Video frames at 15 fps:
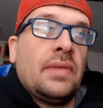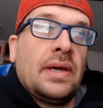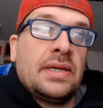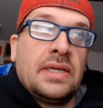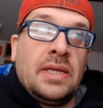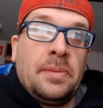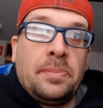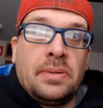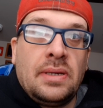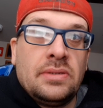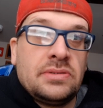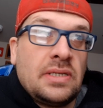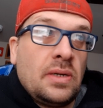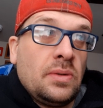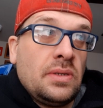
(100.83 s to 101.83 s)
I can't
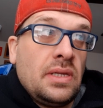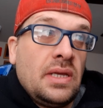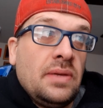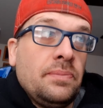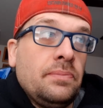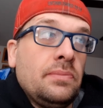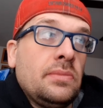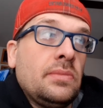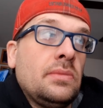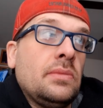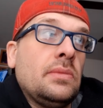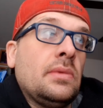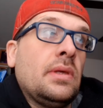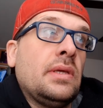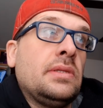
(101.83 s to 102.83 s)
pronounce that one name,
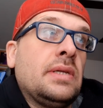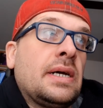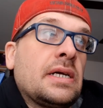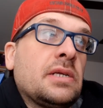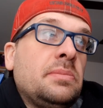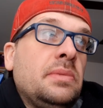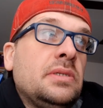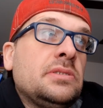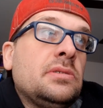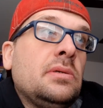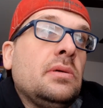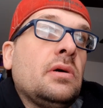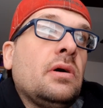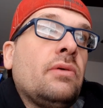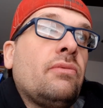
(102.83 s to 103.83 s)
a
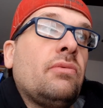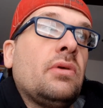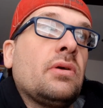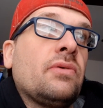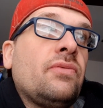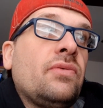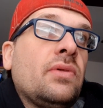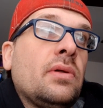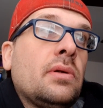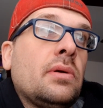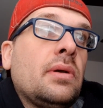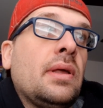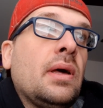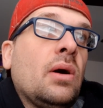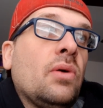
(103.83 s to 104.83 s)
documentary of Ric
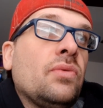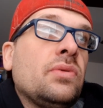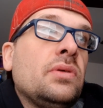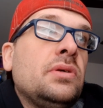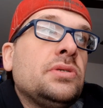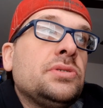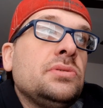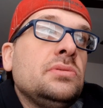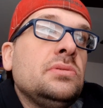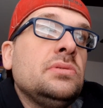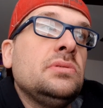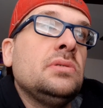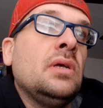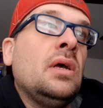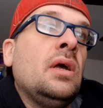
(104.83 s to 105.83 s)
Flair health
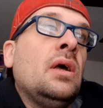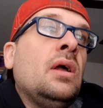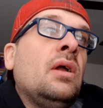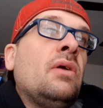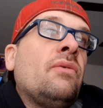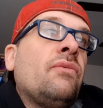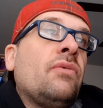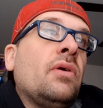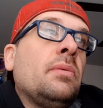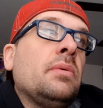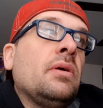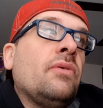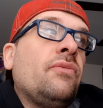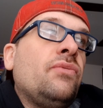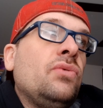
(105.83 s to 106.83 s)
issues from
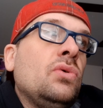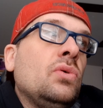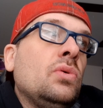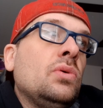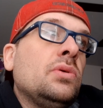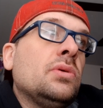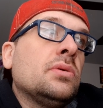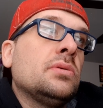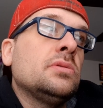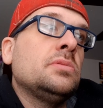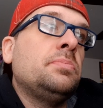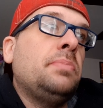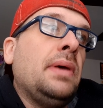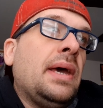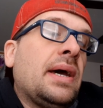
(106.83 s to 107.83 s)
a few years
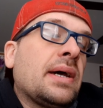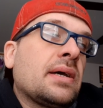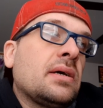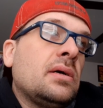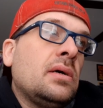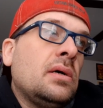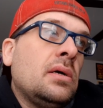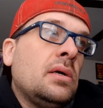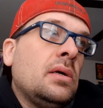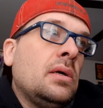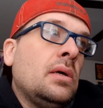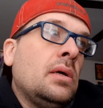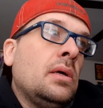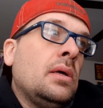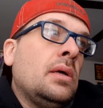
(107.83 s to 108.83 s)
back,
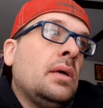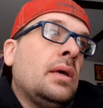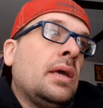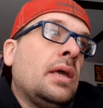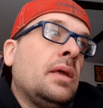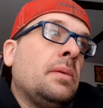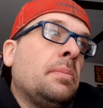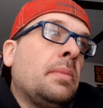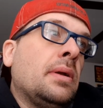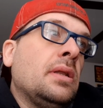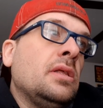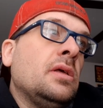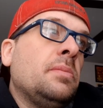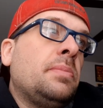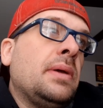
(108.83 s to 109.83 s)
a
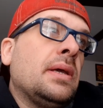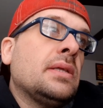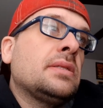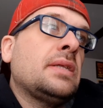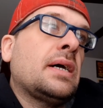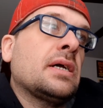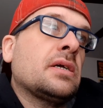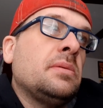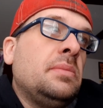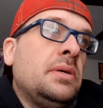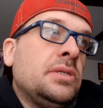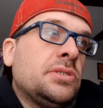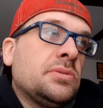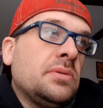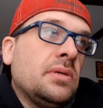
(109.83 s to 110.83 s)
Money in Bank
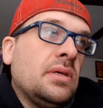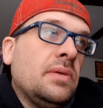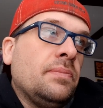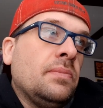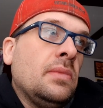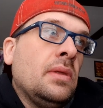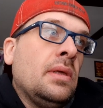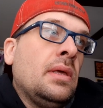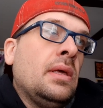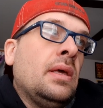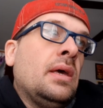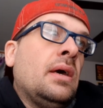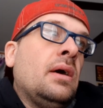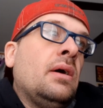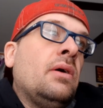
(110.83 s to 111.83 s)
documentary,
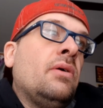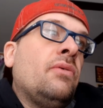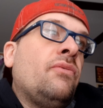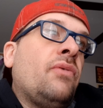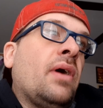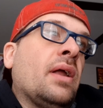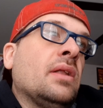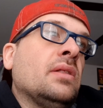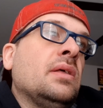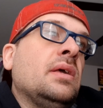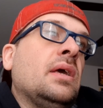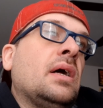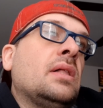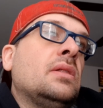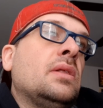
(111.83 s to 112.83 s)
finally
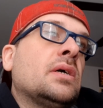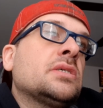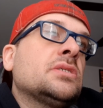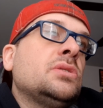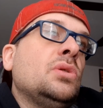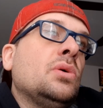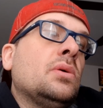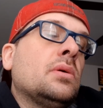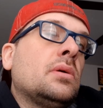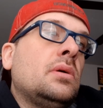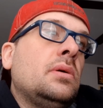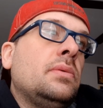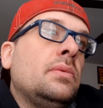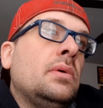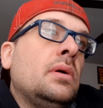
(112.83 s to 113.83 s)
a Lex
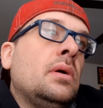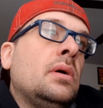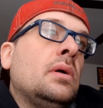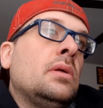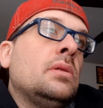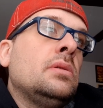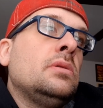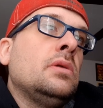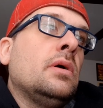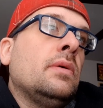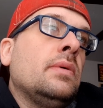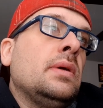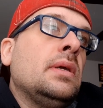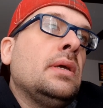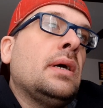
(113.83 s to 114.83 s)
Luger,
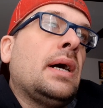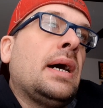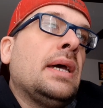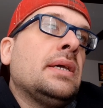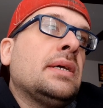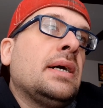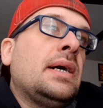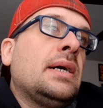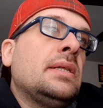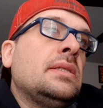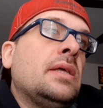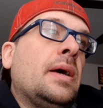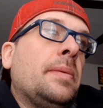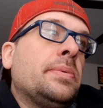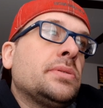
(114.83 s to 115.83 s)
WWE icon
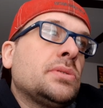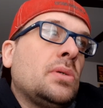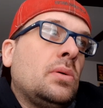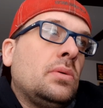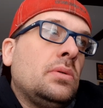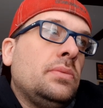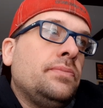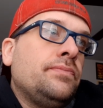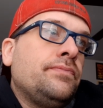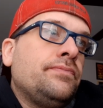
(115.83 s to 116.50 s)
episode